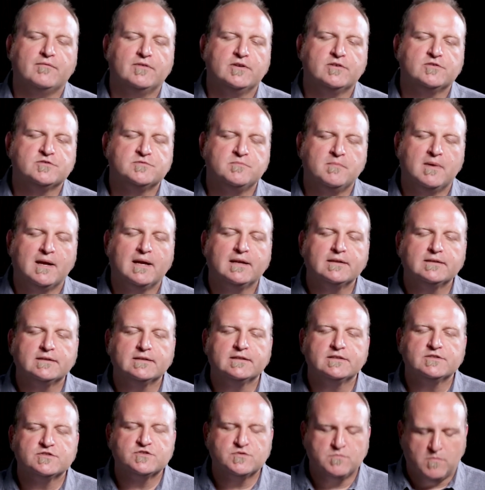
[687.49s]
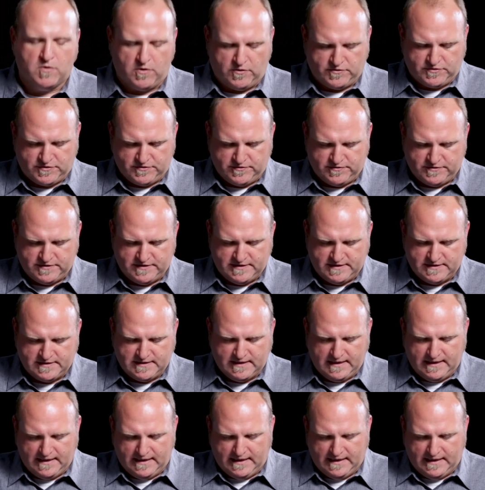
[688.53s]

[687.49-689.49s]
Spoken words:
years, mainly in small churches.